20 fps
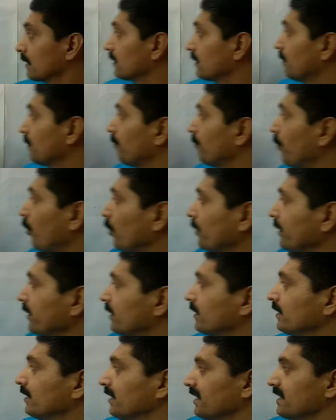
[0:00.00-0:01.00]
the
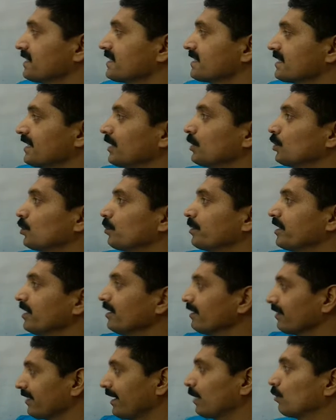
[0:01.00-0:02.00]
polygon is said to be
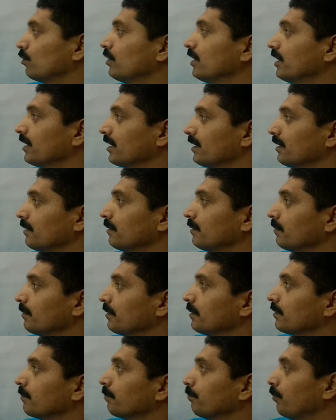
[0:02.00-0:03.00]
a regular
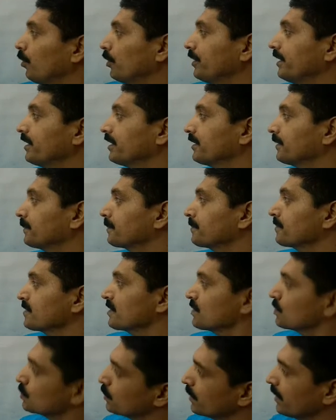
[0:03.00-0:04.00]
polygon.
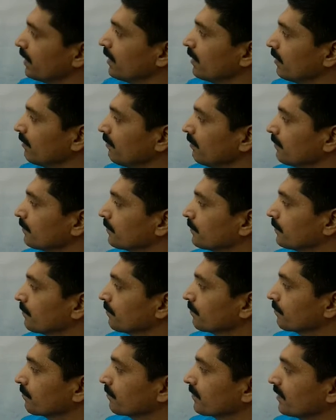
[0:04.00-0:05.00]
So here,
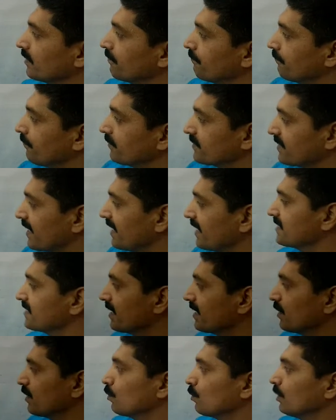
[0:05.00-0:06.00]
if sides
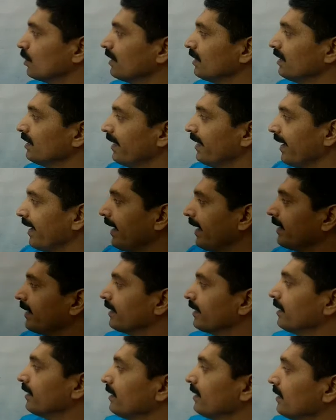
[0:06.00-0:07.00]
are equal,
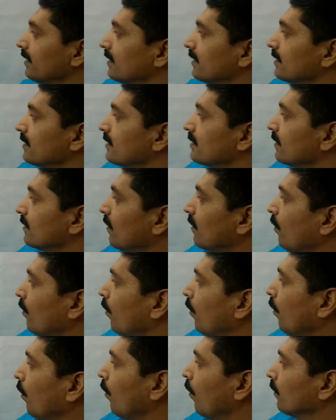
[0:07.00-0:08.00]
angle,
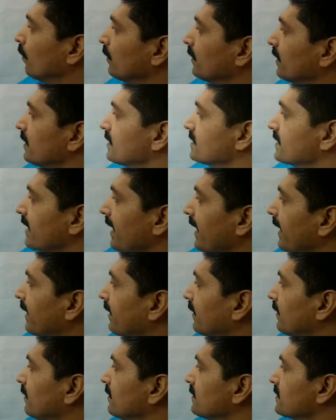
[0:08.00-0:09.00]
all these
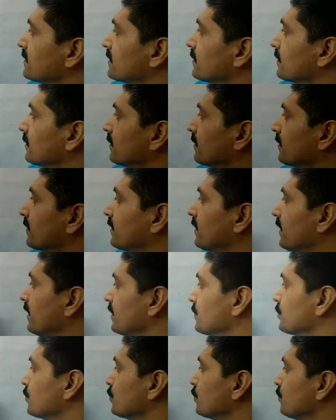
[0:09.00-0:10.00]
angles,
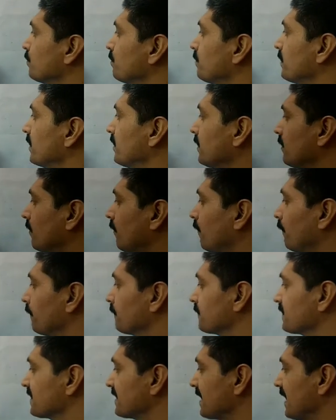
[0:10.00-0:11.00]
they should be
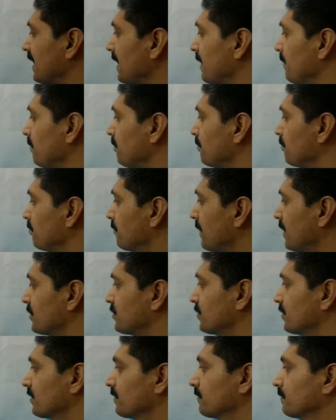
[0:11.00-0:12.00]
of same
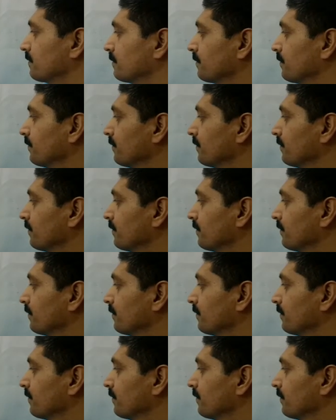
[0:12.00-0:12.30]
measure.